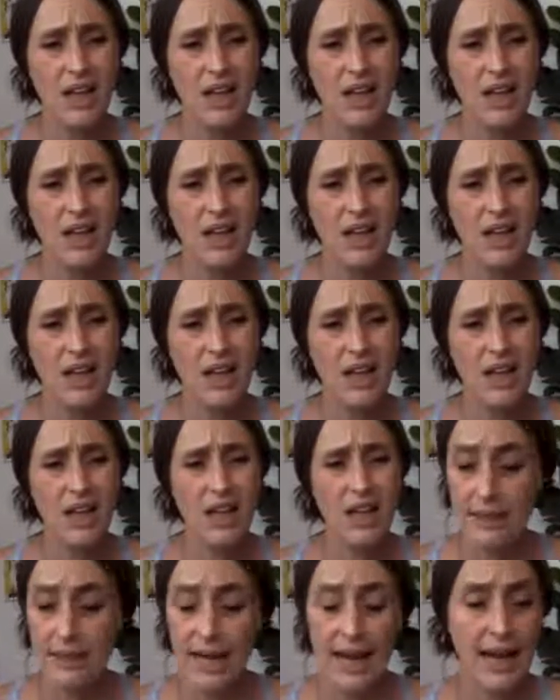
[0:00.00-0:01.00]

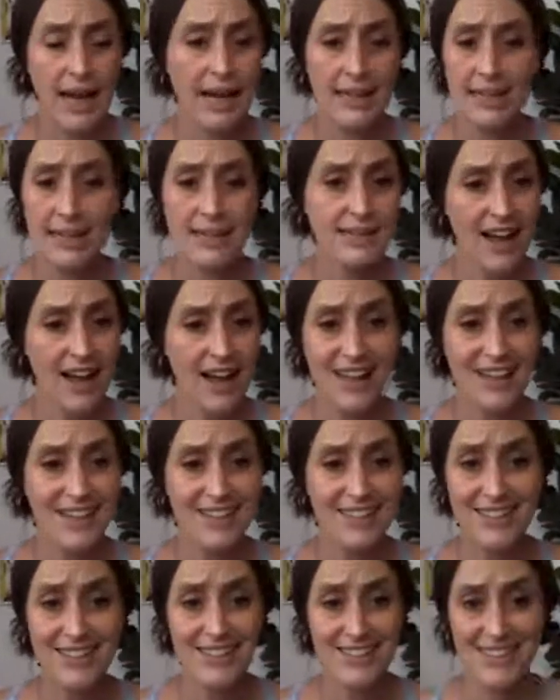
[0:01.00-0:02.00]
and that is
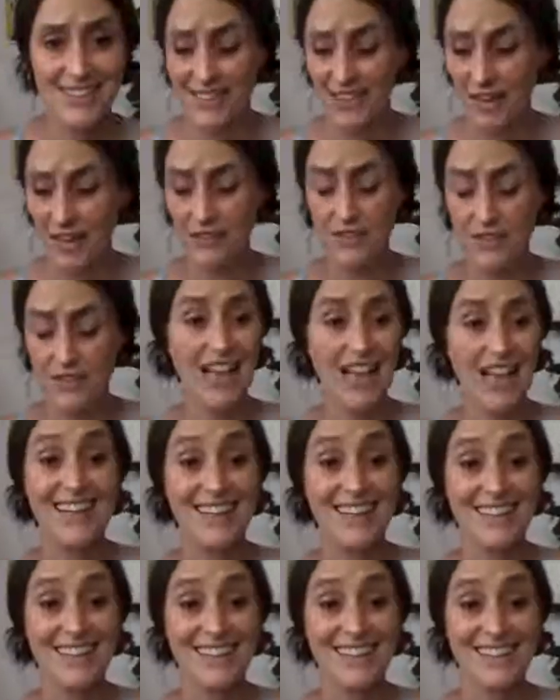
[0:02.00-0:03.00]
not of
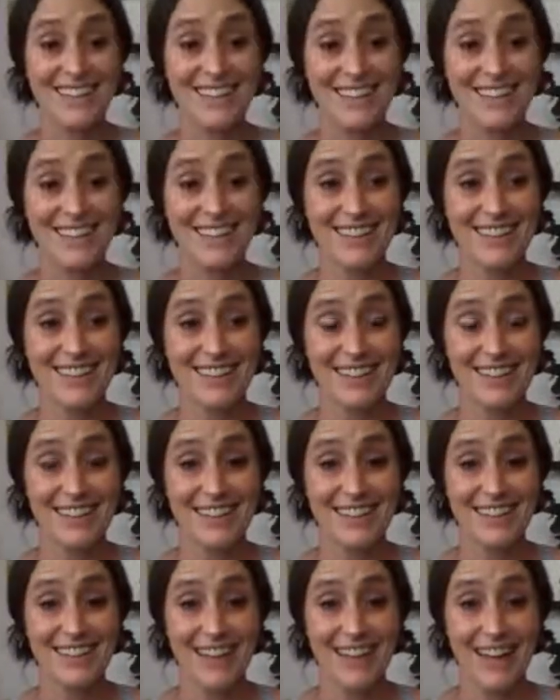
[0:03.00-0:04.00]
the light.
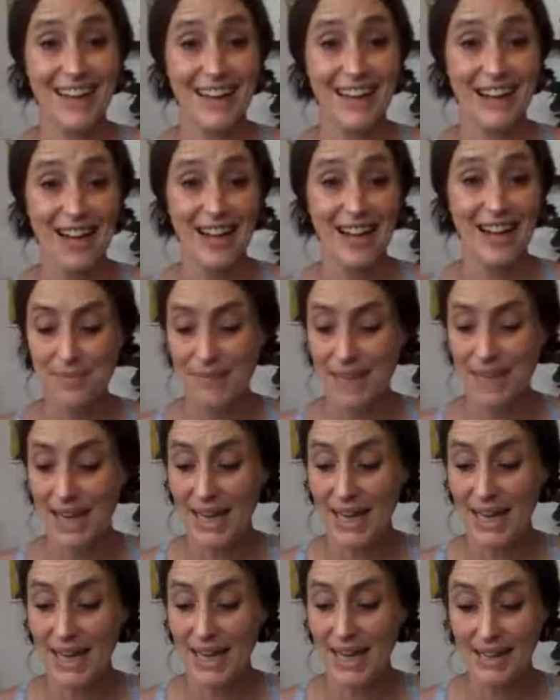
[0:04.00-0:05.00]

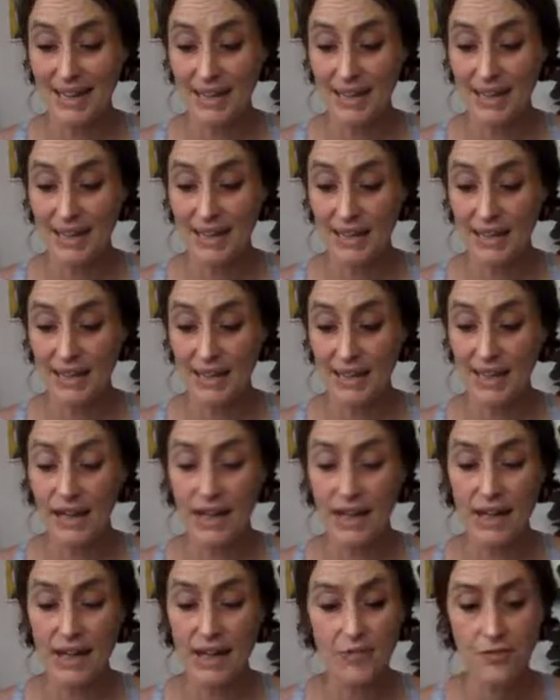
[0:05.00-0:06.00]
And a
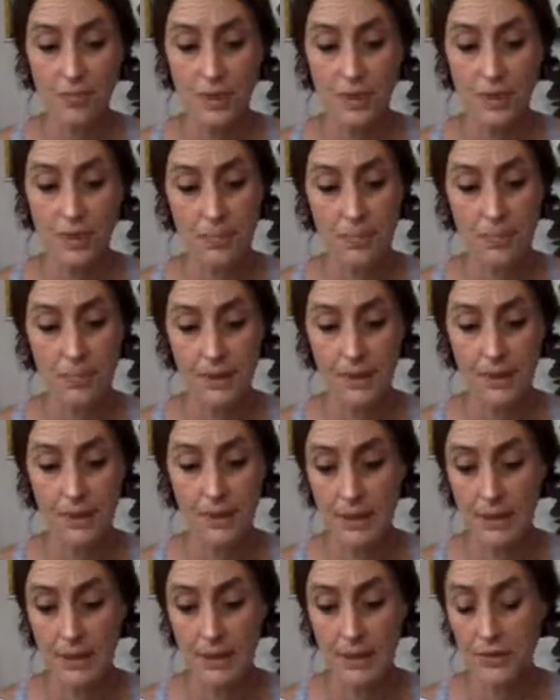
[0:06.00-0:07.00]
lot of
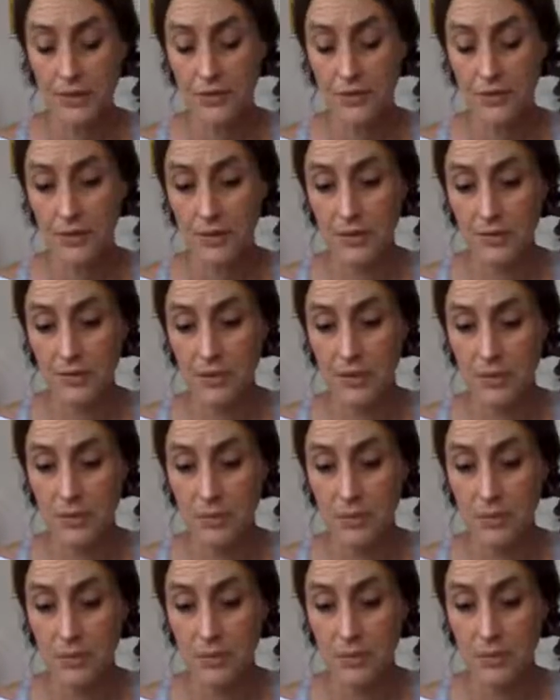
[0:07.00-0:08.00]
people in the twin
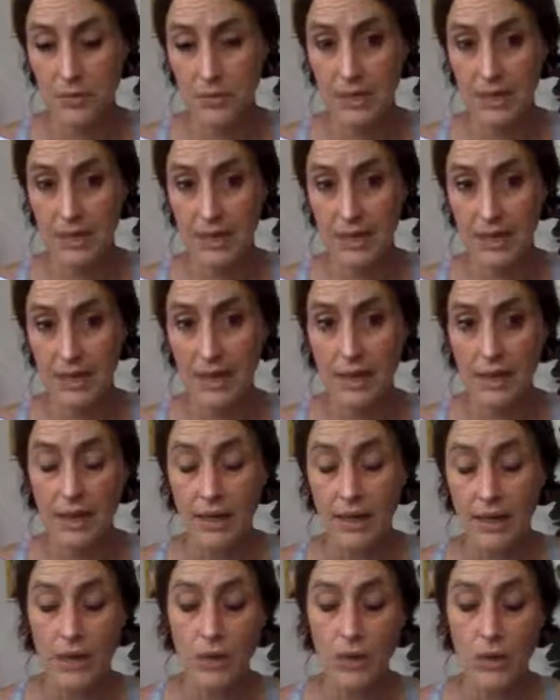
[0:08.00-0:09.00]
flame community
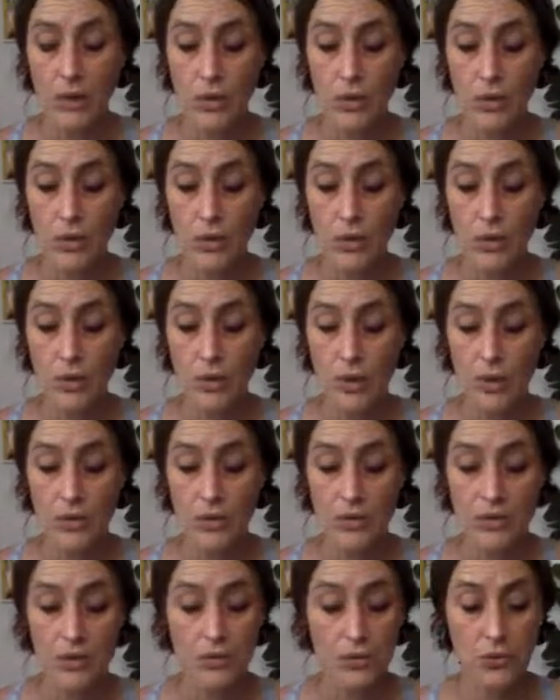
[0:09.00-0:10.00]
who are
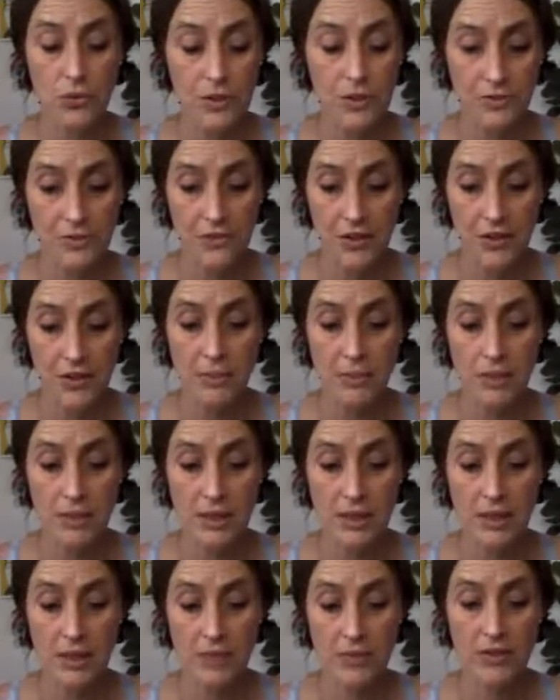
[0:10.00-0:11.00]
doing twin flame
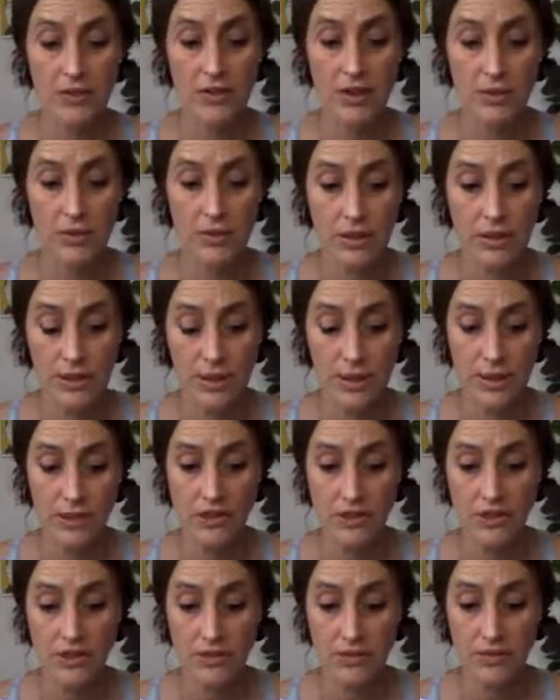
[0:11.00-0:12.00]
readings, sacred
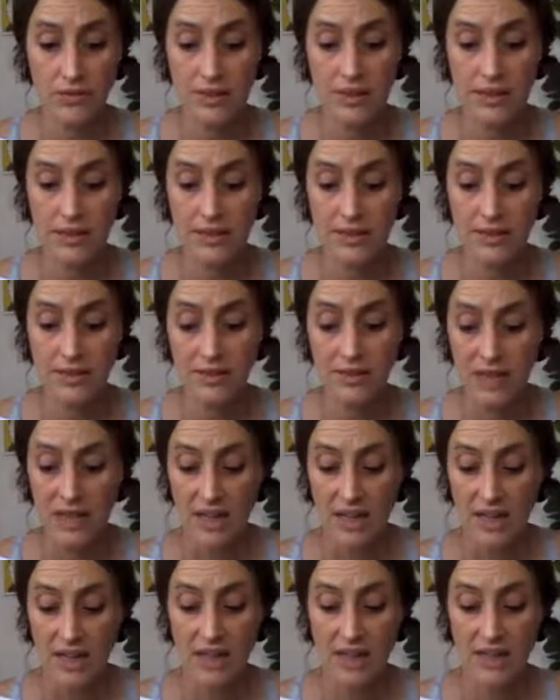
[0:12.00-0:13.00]
connection readings,
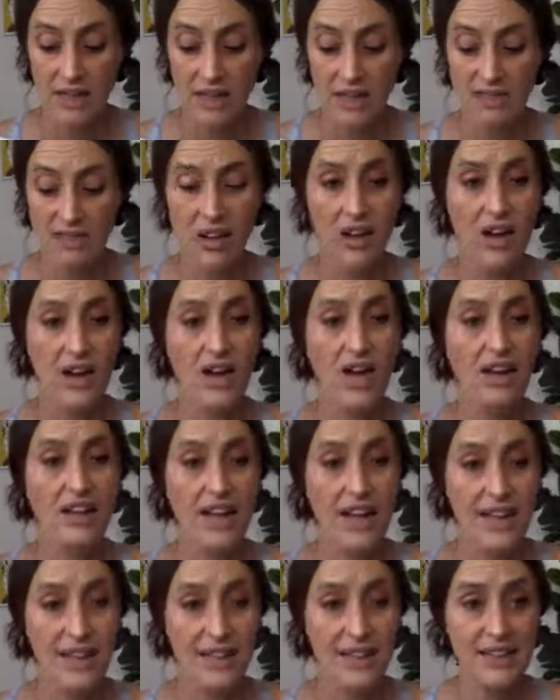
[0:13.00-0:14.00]
and it's all
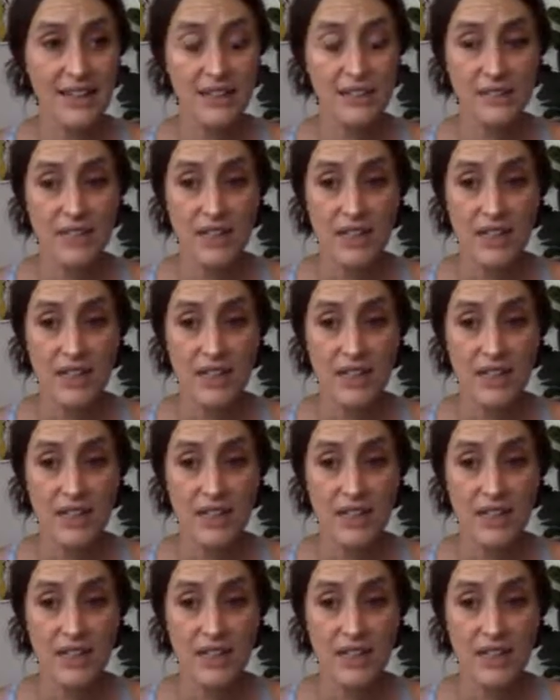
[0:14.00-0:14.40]
negative.